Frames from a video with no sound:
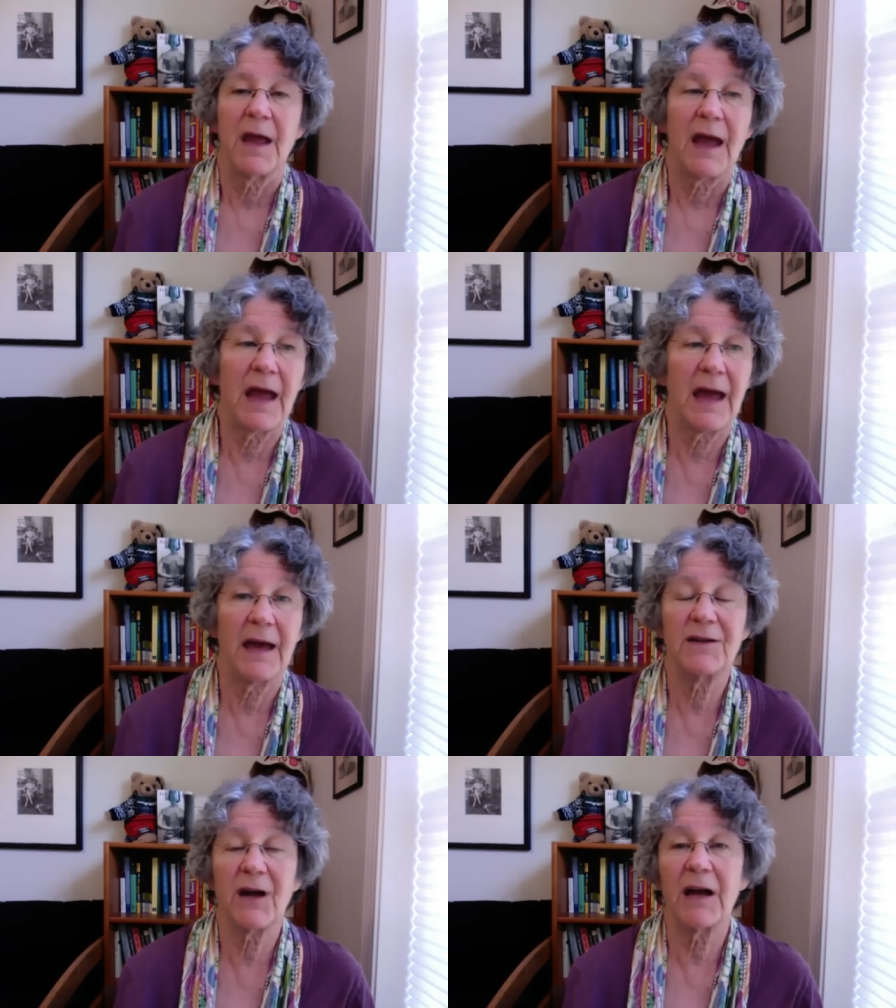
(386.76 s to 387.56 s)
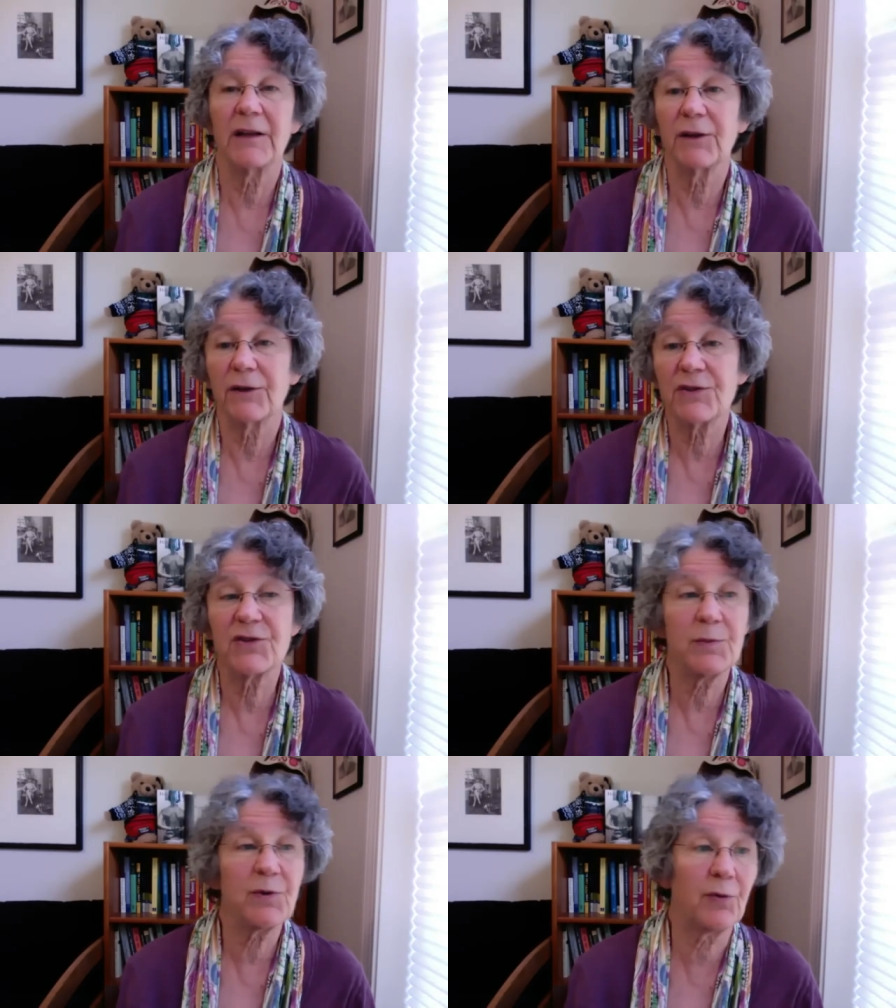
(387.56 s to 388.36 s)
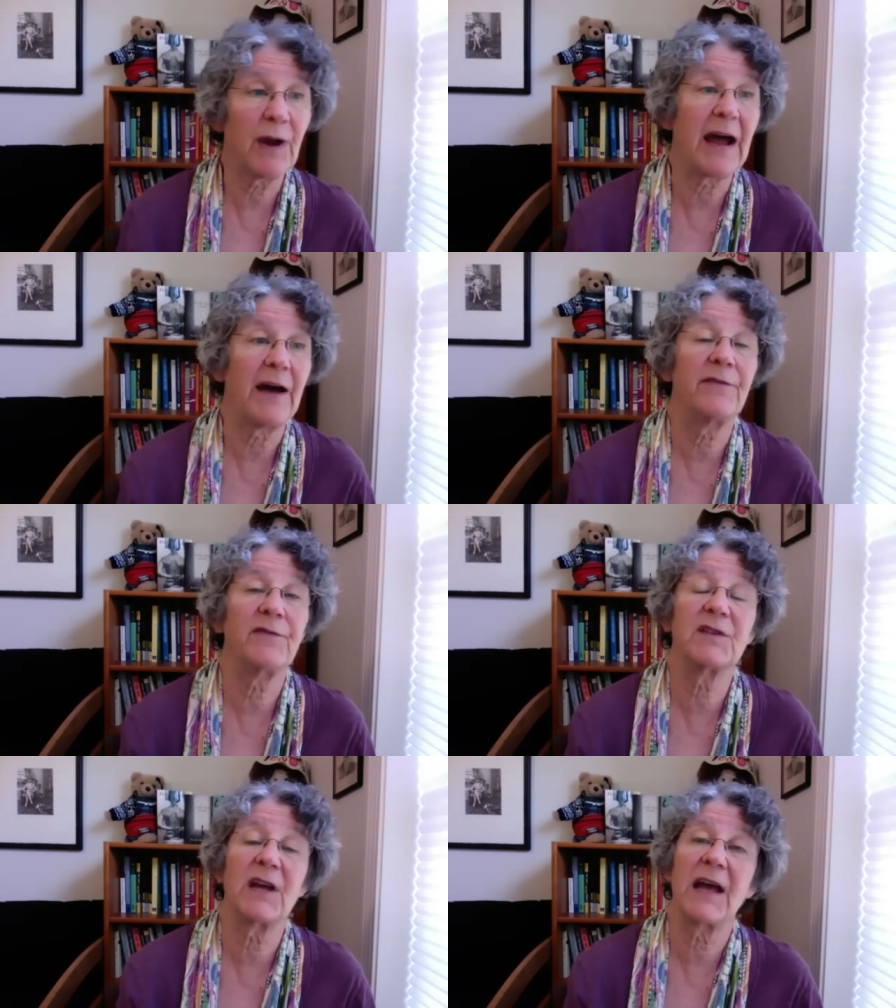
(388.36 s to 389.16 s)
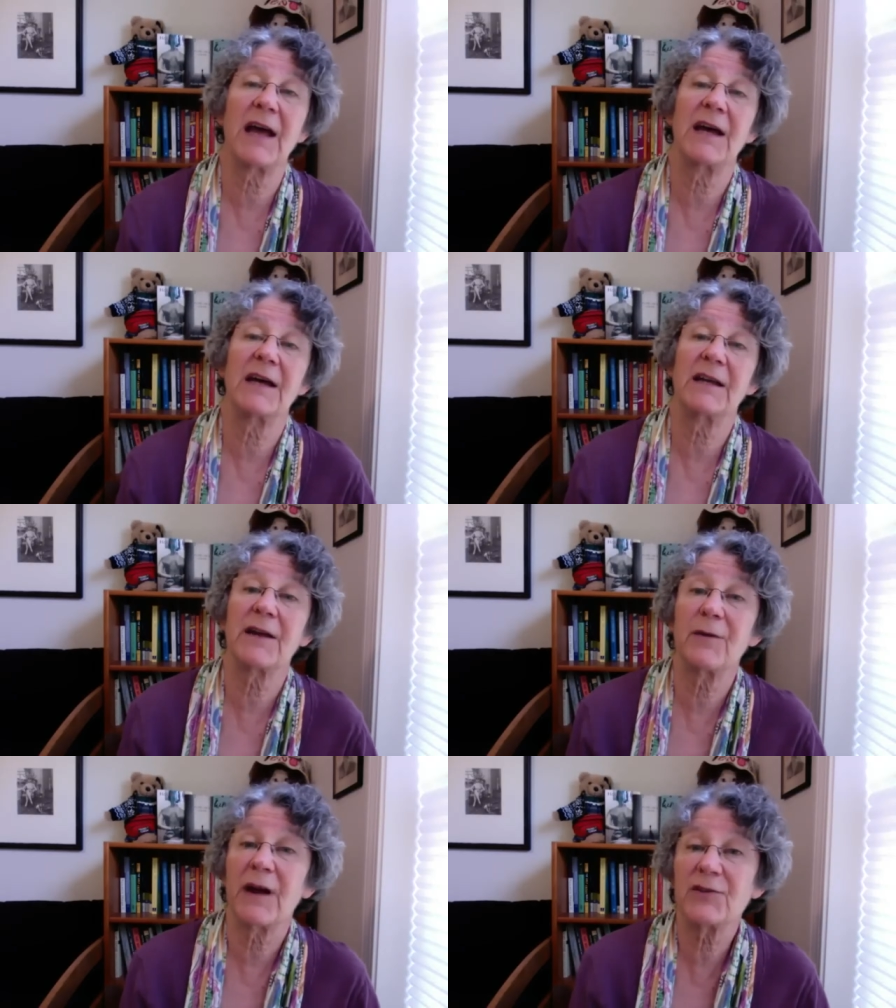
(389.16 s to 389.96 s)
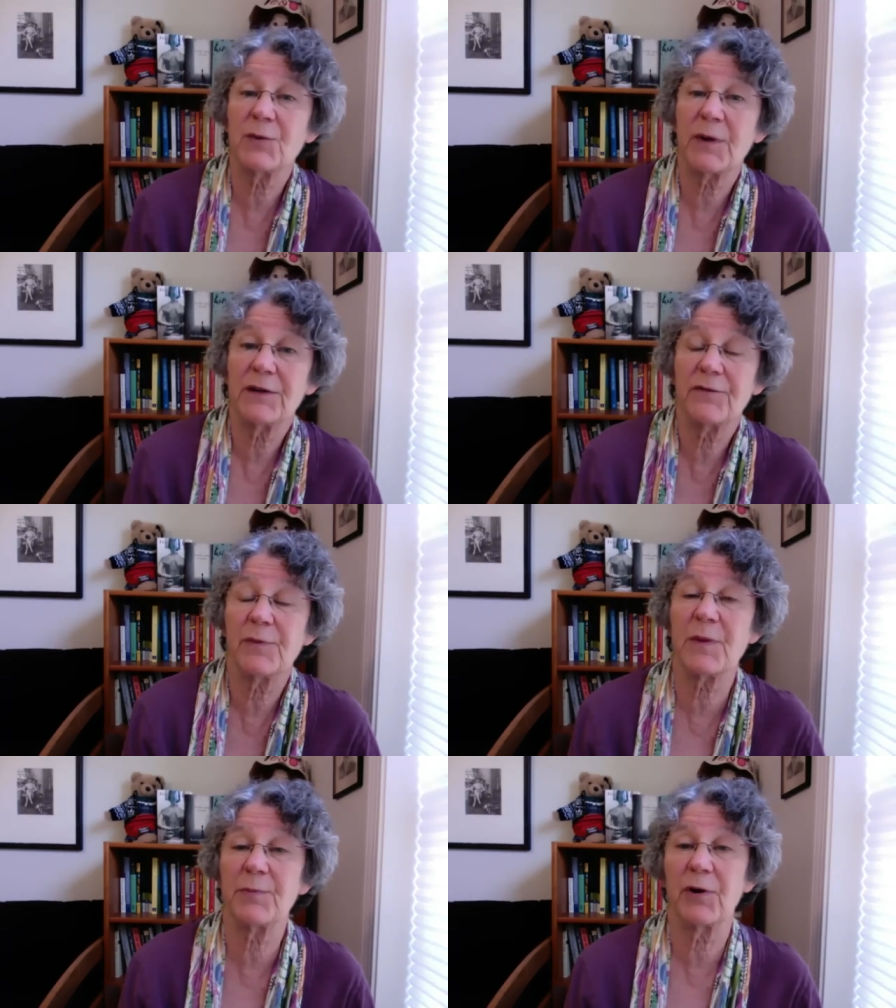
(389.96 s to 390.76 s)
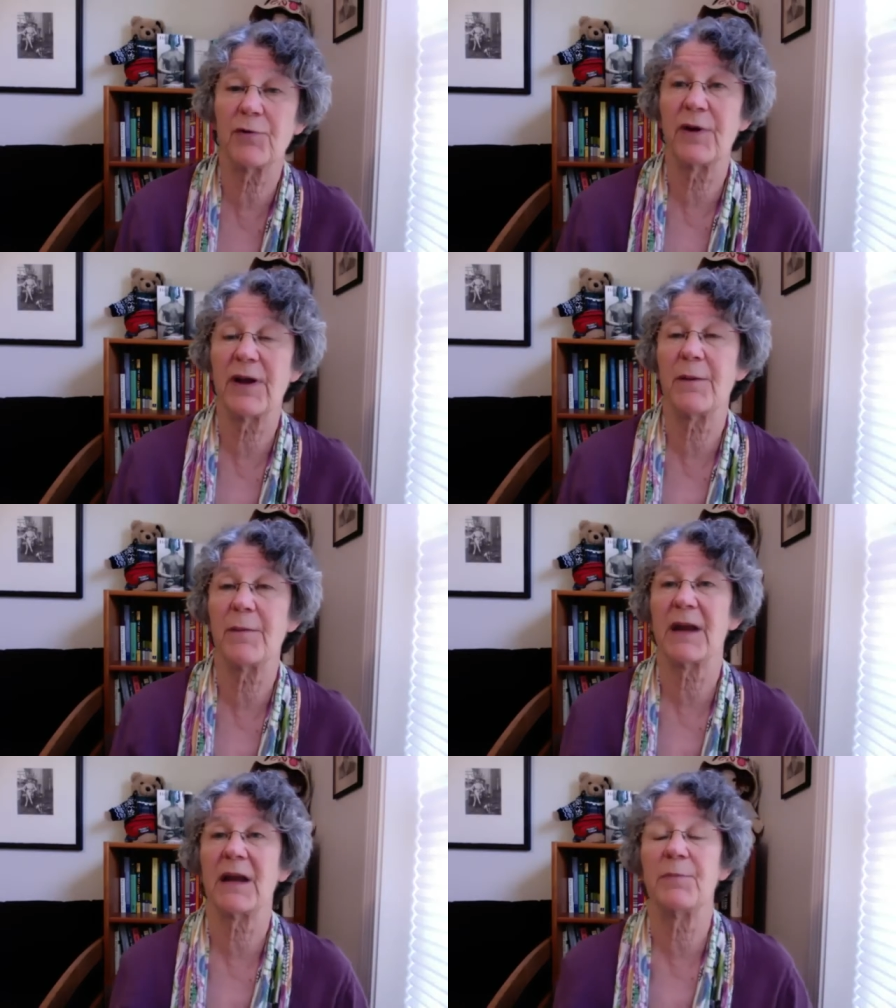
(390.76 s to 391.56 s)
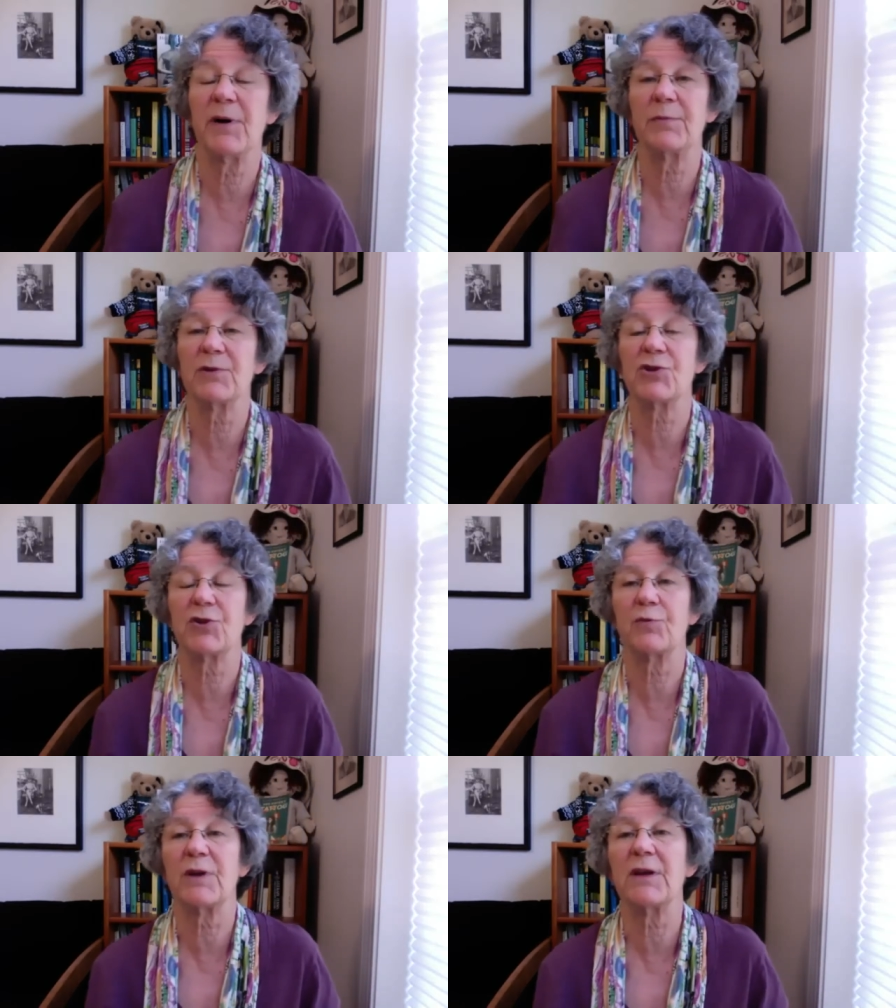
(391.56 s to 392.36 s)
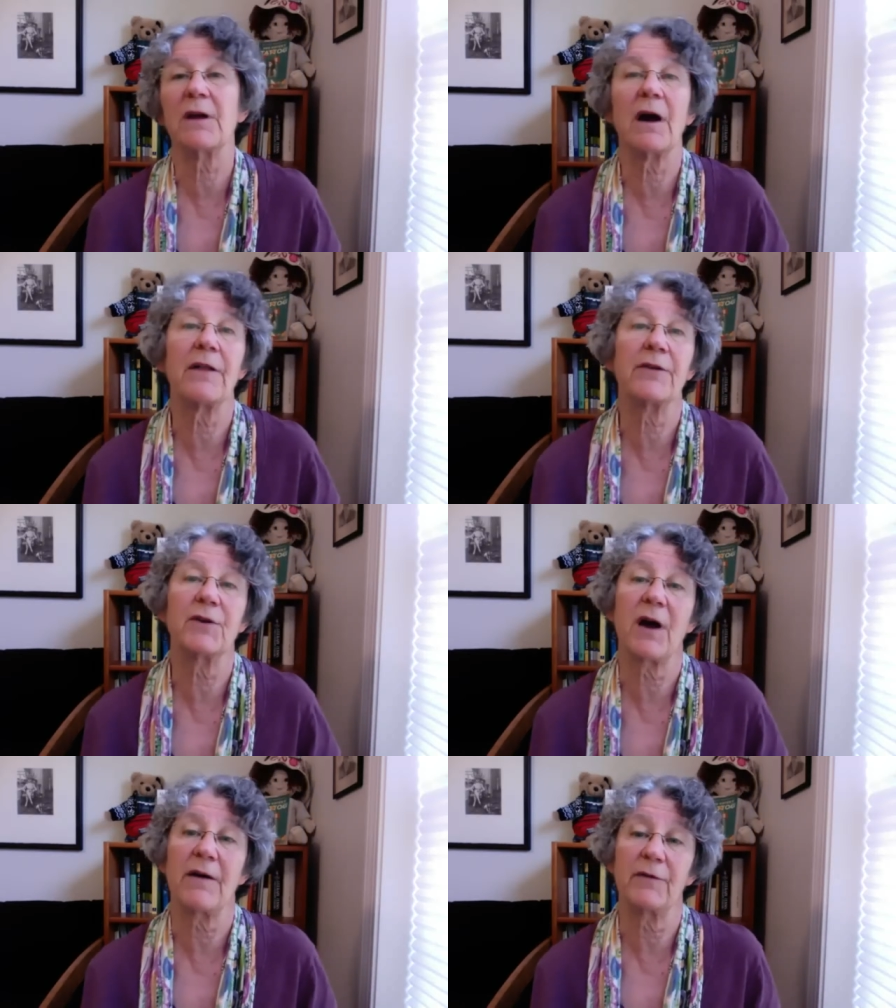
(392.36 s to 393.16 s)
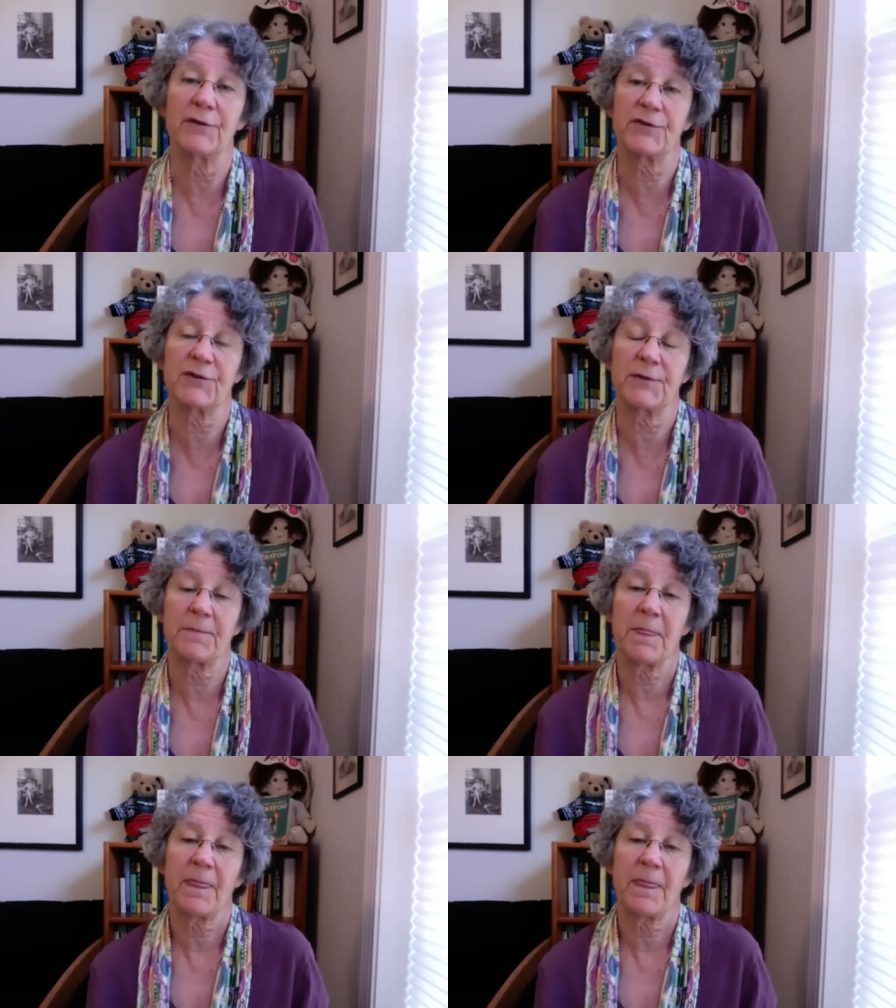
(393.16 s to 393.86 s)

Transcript: And I learned some craft and I graduated from the program and I published three other novels.